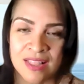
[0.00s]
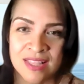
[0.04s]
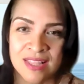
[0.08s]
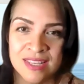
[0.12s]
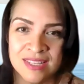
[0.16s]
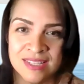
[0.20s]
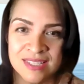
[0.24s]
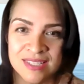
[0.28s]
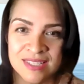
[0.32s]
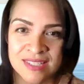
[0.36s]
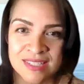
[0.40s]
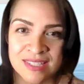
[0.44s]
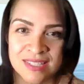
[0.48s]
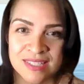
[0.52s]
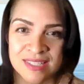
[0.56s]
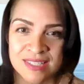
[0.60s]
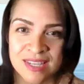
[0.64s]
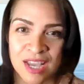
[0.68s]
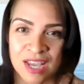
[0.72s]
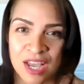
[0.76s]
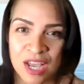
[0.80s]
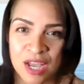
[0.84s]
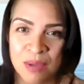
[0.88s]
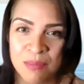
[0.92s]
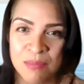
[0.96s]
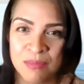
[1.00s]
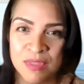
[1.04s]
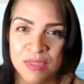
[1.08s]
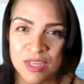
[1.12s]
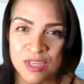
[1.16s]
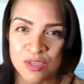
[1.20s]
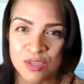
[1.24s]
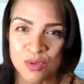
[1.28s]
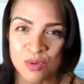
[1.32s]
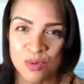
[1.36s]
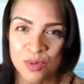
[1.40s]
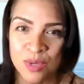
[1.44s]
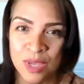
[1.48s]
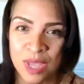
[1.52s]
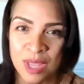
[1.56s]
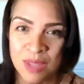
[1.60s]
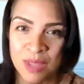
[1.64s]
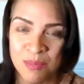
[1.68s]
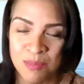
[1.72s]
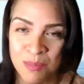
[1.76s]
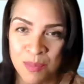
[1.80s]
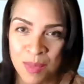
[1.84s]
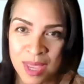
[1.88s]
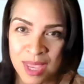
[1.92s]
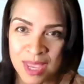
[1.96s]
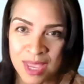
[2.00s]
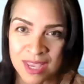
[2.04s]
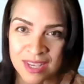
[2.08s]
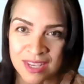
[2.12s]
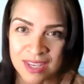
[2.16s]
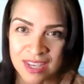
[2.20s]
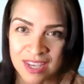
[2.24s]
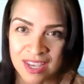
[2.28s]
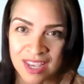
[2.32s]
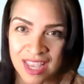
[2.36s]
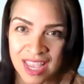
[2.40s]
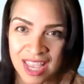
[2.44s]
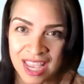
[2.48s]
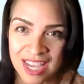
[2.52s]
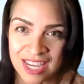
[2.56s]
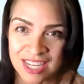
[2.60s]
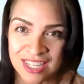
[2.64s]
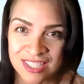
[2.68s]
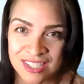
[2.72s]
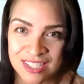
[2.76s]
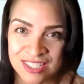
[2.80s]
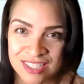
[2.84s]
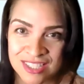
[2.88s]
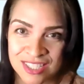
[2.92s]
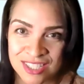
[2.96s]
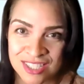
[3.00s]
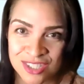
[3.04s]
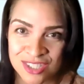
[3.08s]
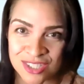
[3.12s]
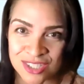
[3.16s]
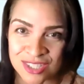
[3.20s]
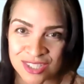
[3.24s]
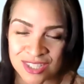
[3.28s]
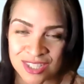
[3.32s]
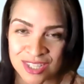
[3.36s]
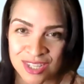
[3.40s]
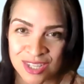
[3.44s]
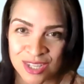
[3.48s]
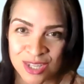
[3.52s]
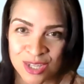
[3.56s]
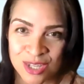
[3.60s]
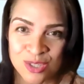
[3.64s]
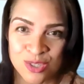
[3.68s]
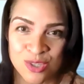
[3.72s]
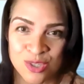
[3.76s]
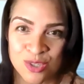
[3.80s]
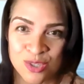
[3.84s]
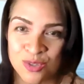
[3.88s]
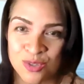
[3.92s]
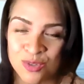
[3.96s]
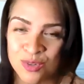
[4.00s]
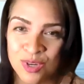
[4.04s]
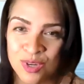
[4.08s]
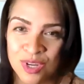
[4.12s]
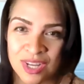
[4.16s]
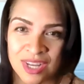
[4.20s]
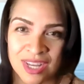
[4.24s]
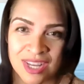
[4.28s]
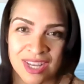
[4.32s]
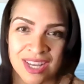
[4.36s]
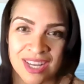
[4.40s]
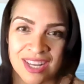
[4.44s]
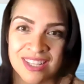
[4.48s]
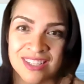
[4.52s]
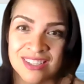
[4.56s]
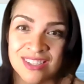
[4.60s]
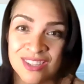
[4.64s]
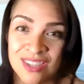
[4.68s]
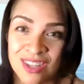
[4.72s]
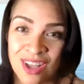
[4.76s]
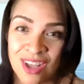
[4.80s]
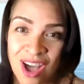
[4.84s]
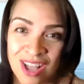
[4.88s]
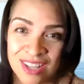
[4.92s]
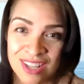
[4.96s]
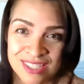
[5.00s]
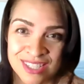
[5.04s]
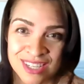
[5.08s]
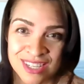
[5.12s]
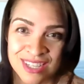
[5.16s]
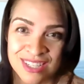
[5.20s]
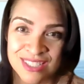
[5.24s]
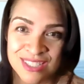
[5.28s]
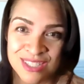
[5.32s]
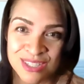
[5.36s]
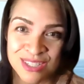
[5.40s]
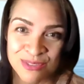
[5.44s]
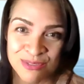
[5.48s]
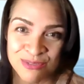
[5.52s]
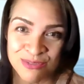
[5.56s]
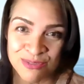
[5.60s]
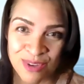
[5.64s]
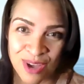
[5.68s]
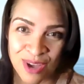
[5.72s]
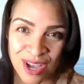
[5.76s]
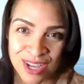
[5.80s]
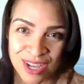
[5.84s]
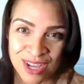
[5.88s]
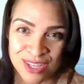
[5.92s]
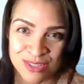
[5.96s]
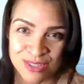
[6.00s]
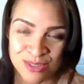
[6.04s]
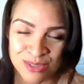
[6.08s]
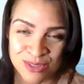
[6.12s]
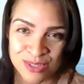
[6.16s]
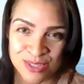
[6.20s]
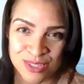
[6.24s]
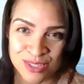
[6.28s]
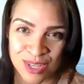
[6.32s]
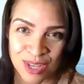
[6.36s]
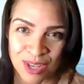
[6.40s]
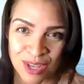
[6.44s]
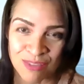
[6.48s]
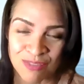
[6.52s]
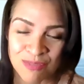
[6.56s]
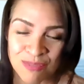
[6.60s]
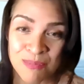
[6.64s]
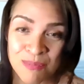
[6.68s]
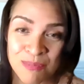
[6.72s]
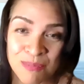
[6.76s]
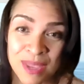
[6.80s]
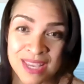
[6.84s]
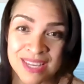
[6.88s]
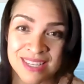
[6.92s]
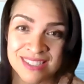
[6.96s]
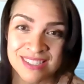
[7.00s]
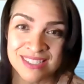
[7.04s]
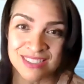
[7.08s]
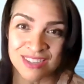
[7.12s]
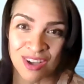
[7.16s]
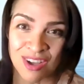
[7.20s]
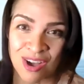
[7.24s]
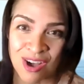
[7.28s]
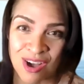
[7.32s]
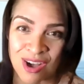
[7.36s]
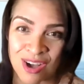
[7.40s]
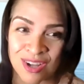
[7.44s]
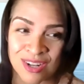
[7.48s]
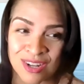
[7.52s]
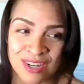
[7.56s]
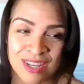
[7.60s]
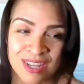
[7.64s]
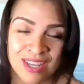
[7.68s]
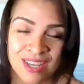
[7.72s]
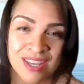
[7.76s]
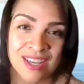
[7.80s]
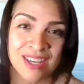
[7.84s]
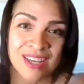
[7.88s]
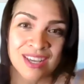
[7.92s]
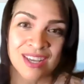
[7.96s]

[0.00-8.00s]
This is a time that you can make a decision to not define yourself based on